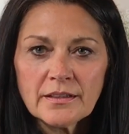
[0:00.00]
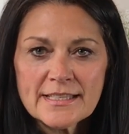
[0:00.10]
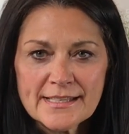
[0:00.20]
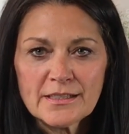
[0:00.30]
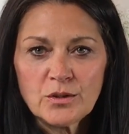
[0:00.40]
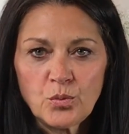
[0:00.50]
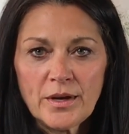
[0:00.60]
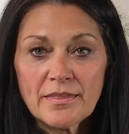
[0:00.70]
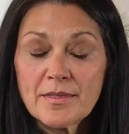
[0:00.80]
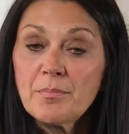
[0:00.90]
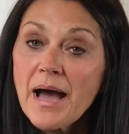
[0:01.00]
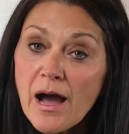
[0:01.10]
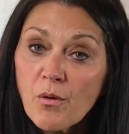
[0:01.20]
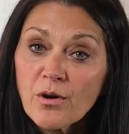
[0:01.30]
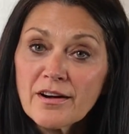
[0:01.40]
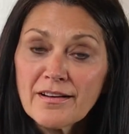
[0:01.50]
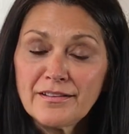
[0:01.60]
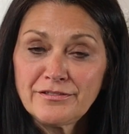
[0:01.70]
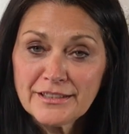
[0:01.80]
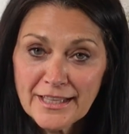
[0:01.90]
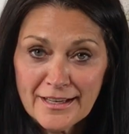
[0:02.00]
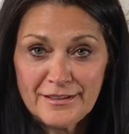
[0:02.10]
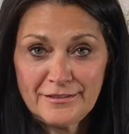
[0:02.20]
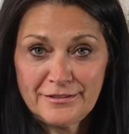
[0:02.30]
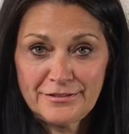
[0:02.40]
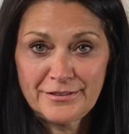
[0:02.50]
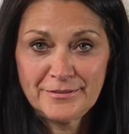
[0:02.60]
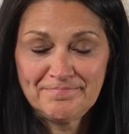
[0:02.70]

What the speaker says: deal with the power of love.